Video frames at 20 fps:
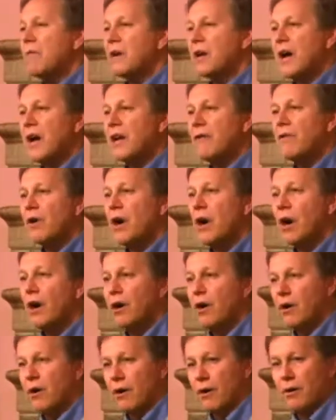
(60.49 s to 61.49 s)
a kind of
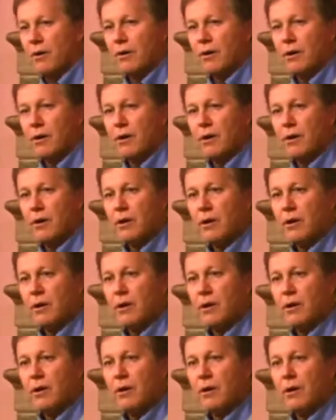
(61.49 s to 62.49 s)
hunger
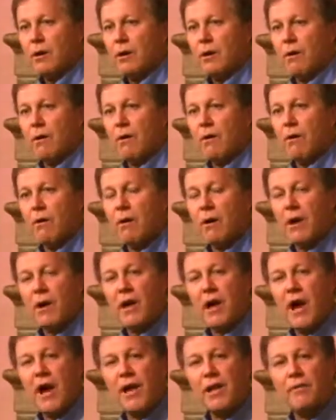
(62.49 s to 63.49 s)
or a
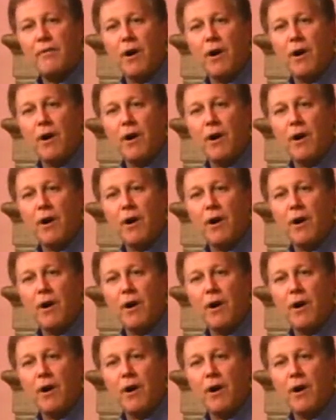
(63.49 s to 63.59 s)
kind of